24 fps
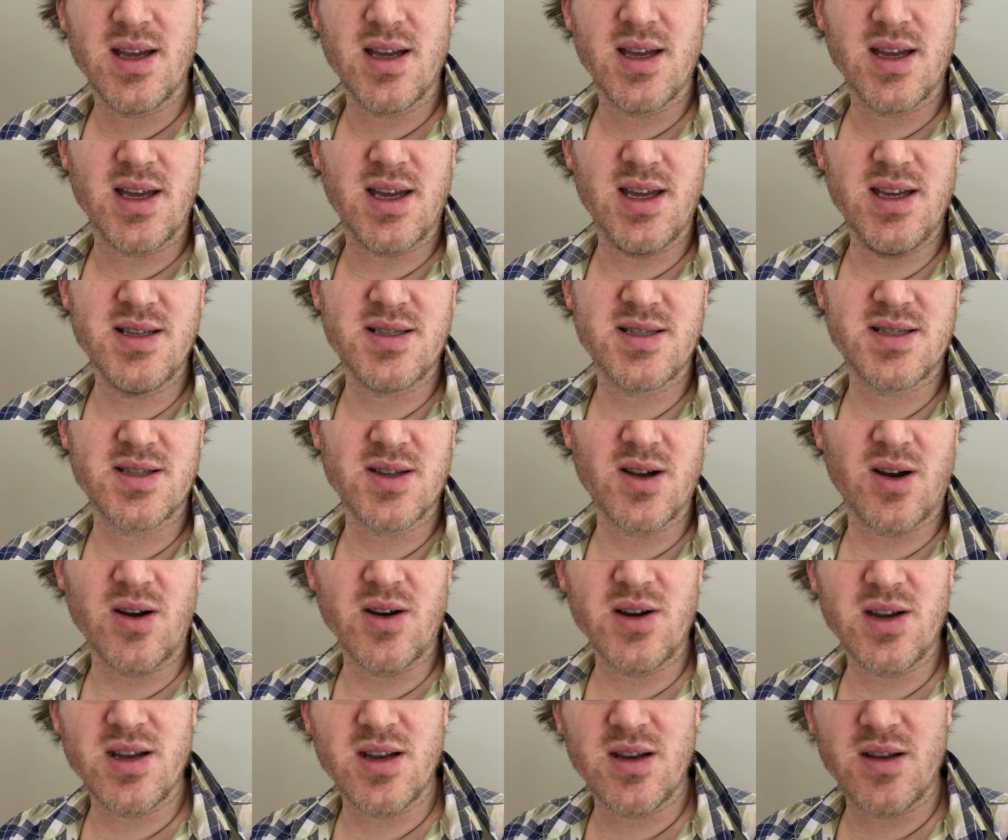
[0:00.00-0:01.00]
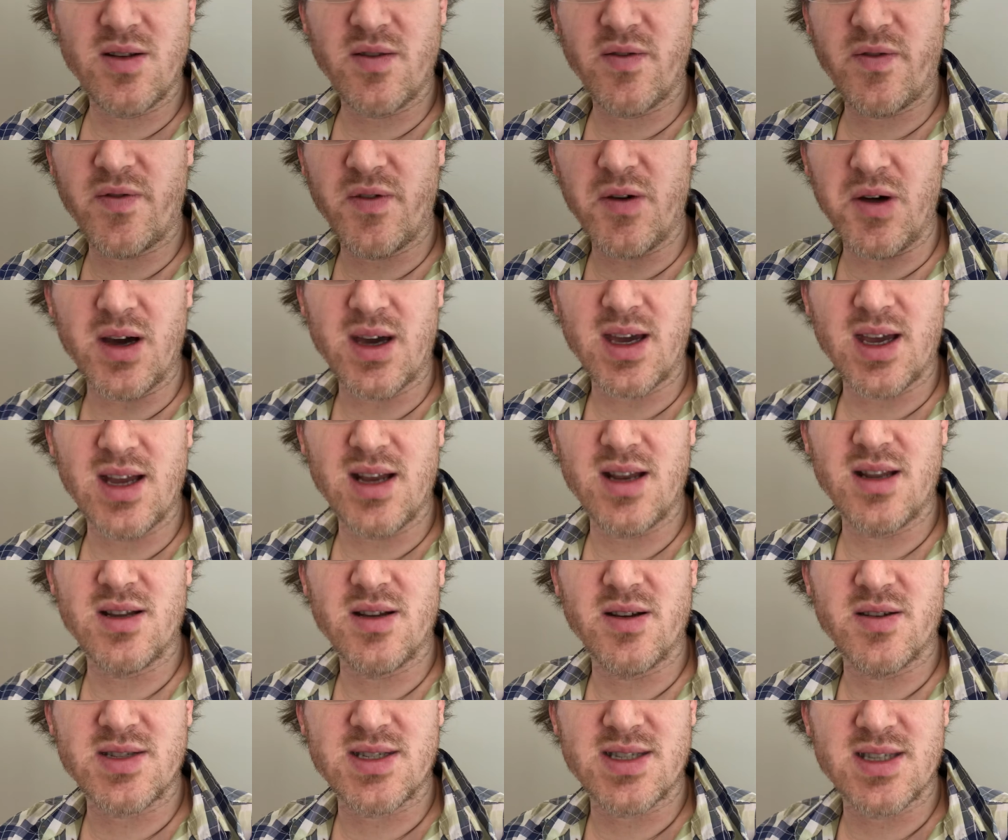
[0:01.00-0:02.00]
He started
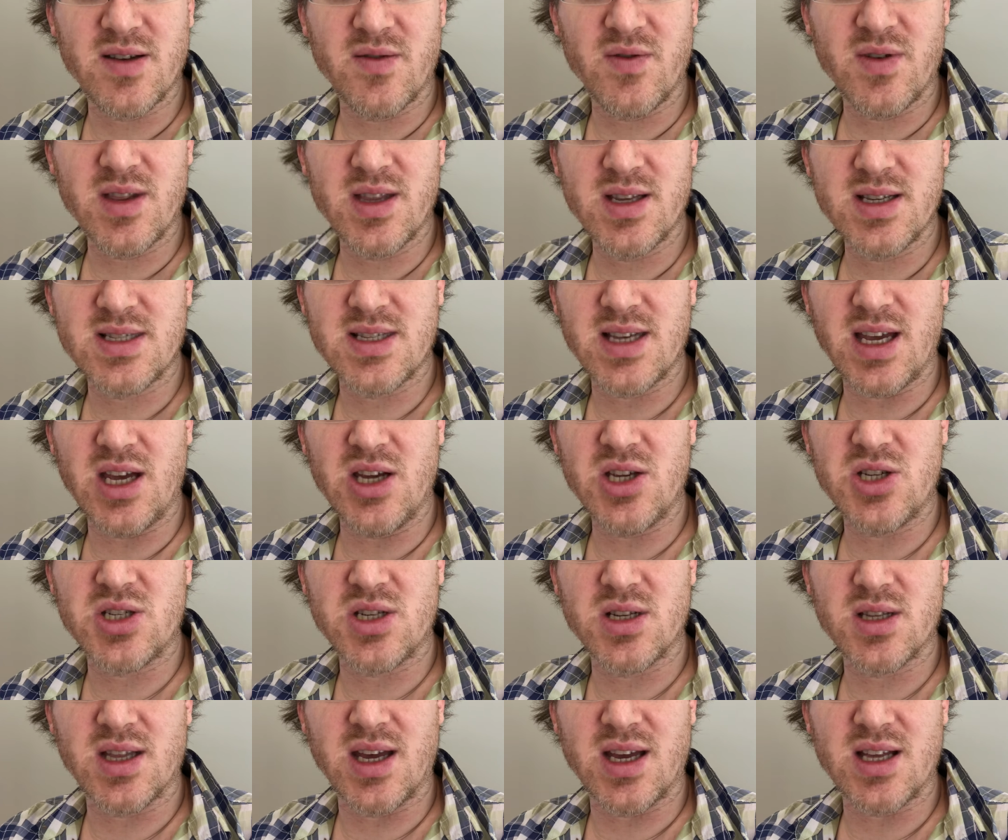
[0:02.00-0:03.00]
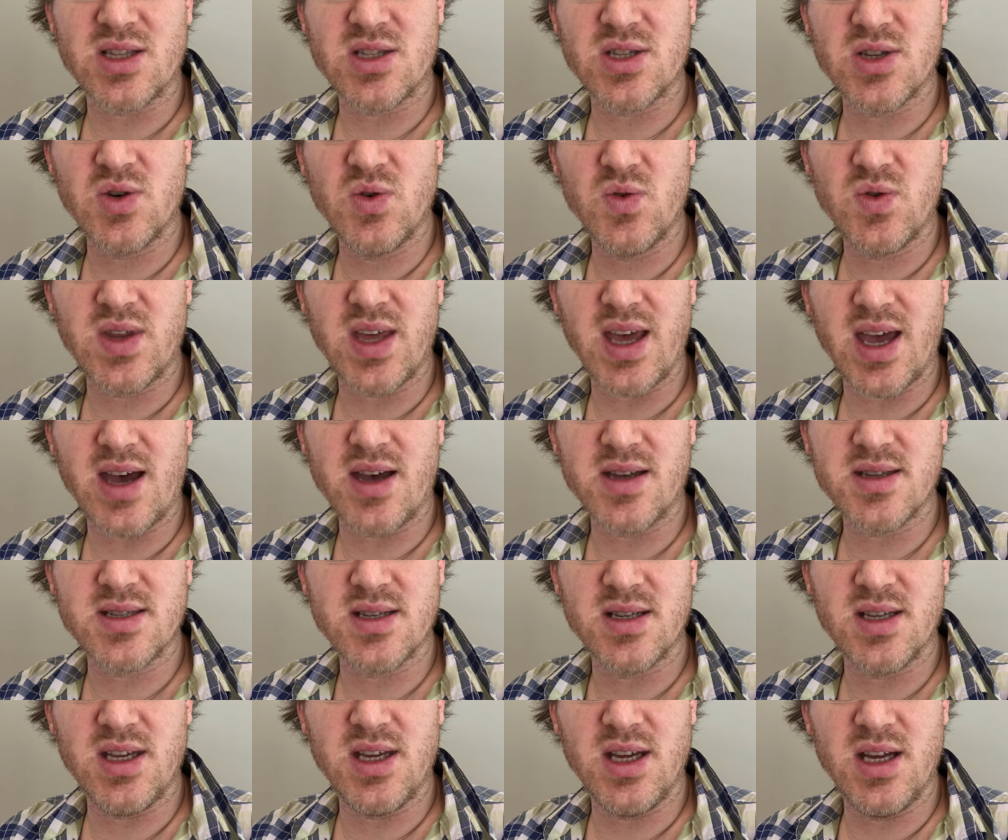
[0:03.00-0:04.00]
fucking civilization like
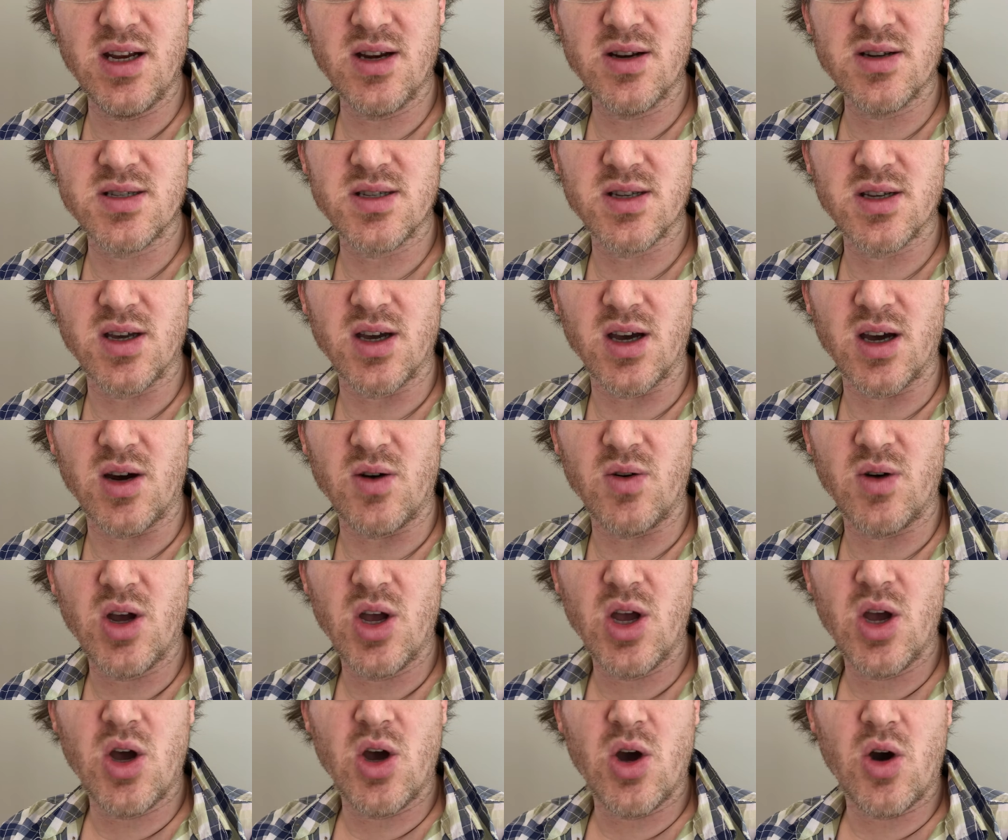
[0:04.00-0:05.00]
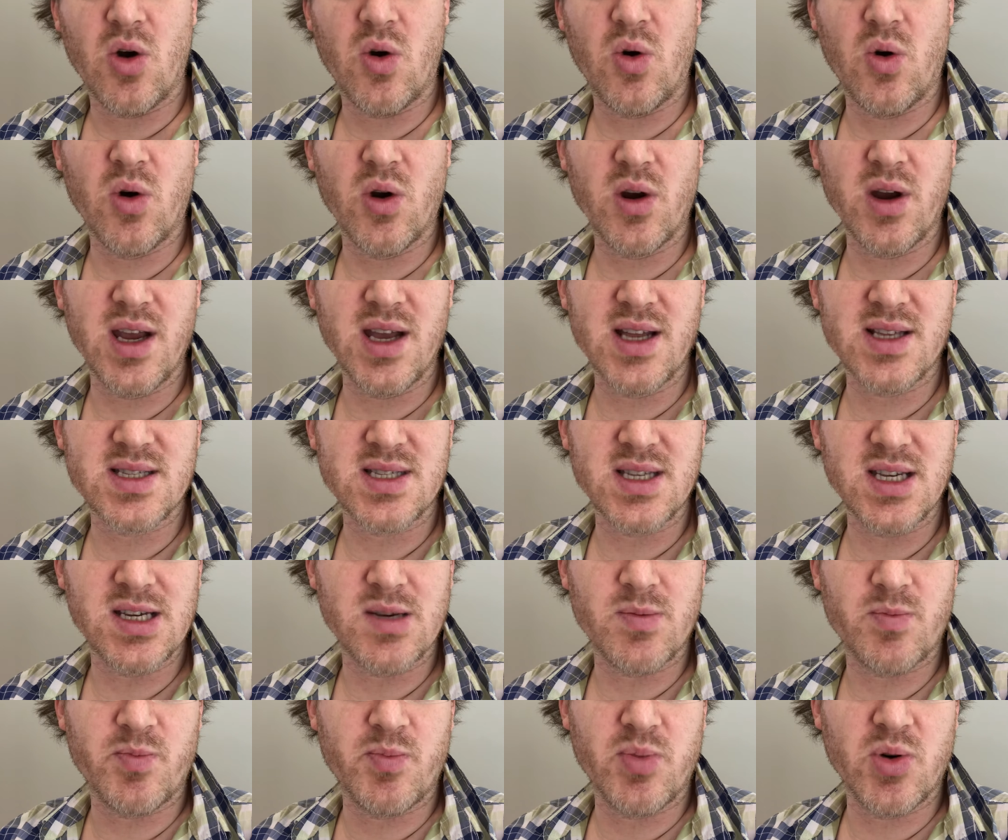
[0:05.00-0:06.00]
2,000 years ago. Or it's
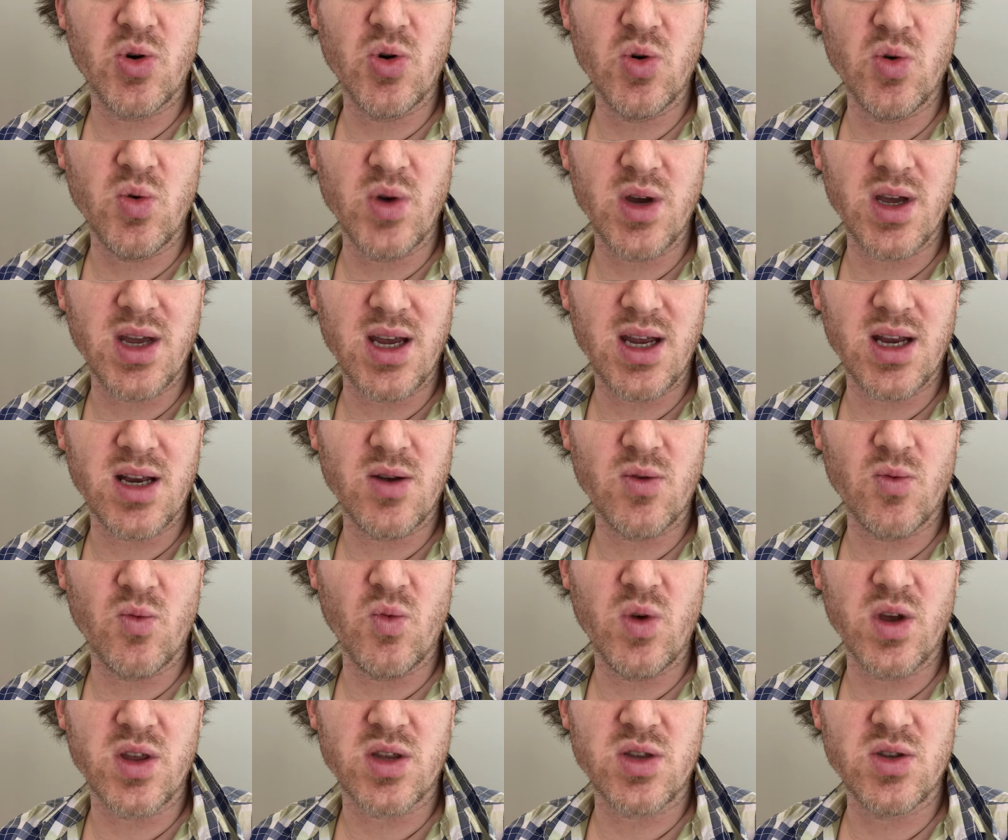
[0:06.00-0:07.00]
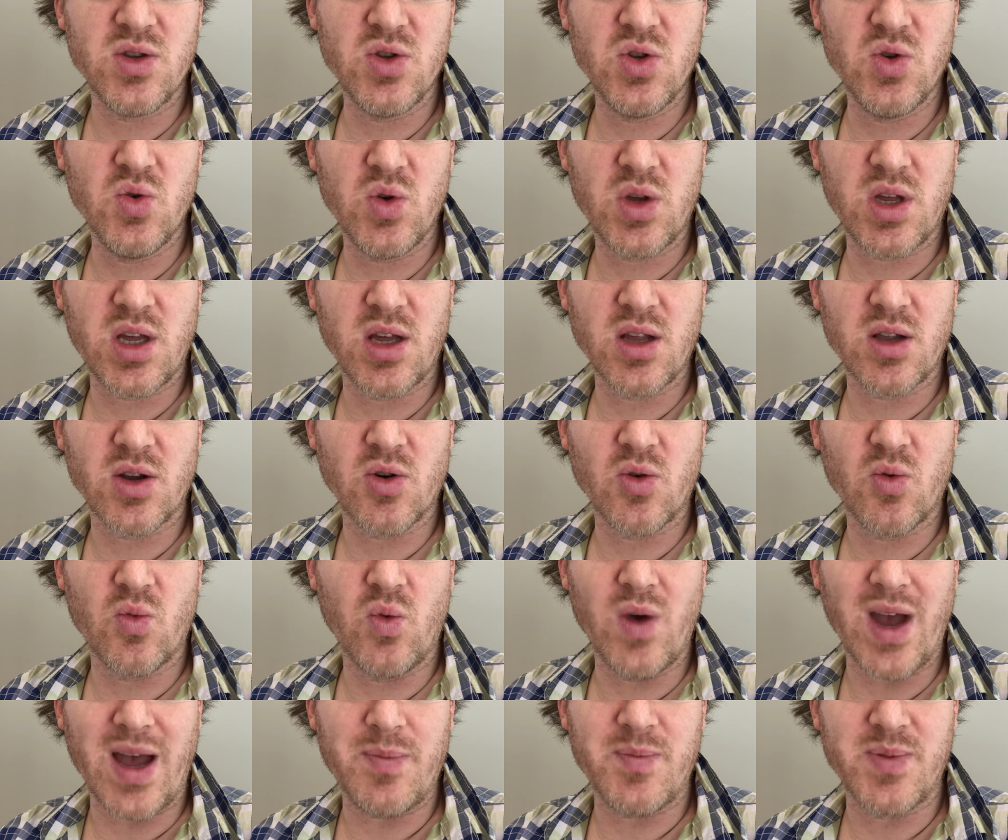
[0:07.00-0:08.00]
like Putin with nuclear
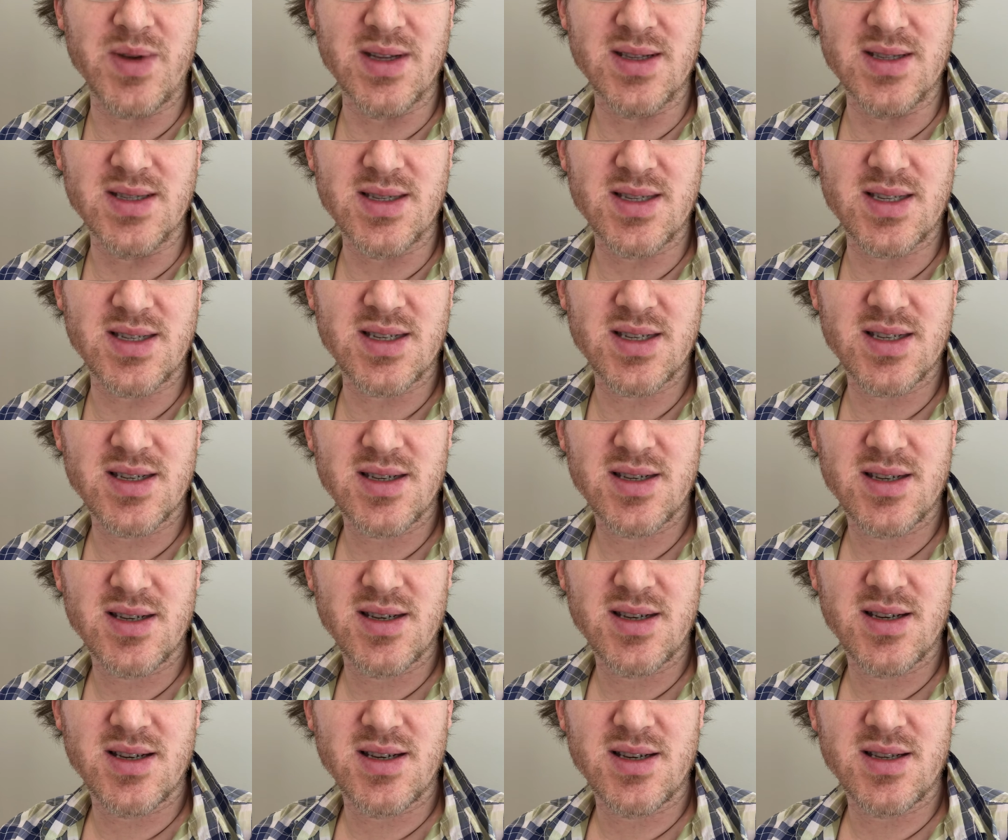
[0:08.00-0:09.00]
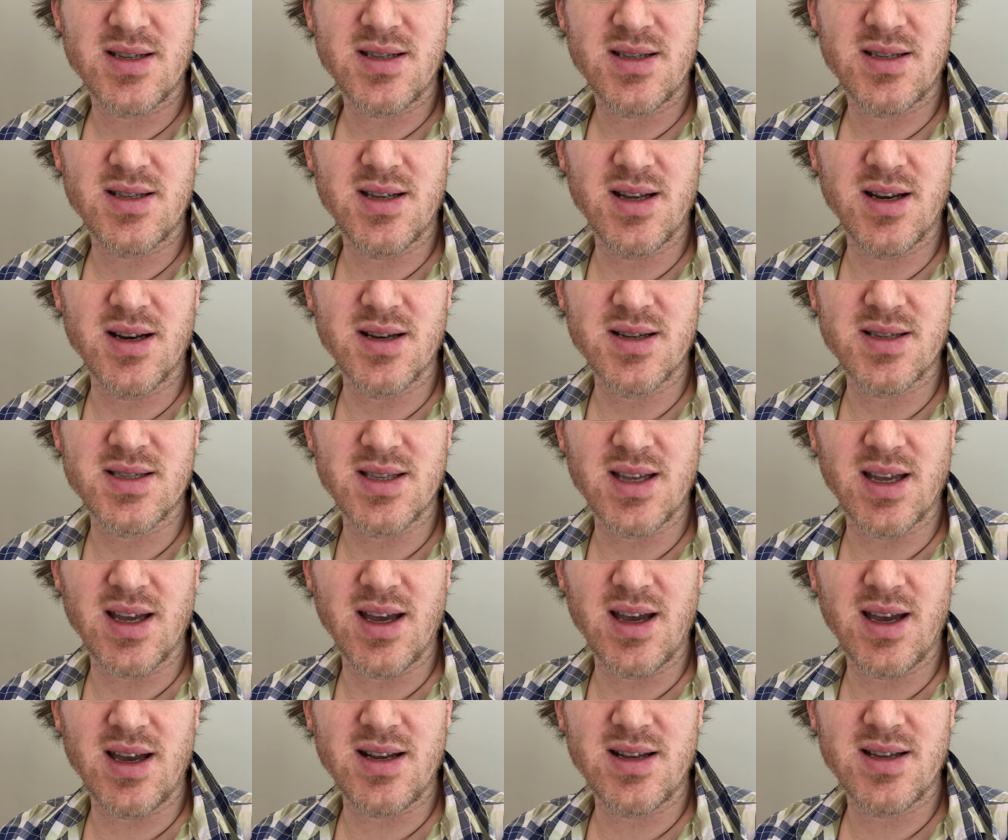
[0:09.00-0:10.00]
weapons. Do you
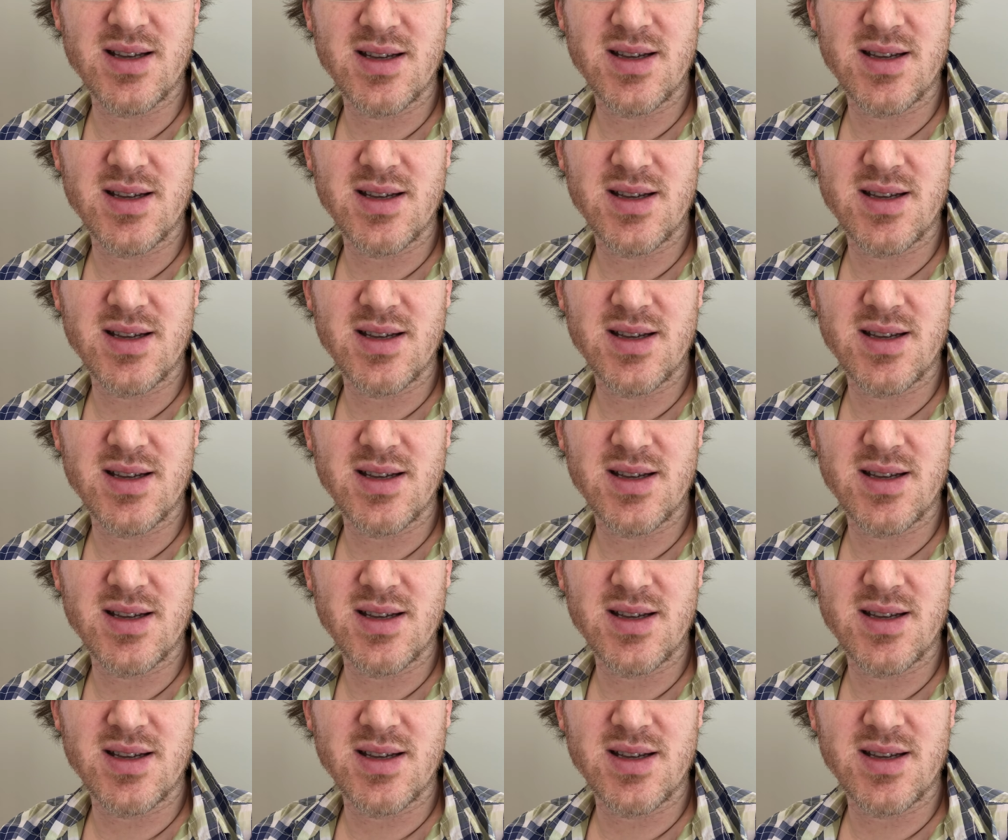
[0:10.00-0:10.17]
understand?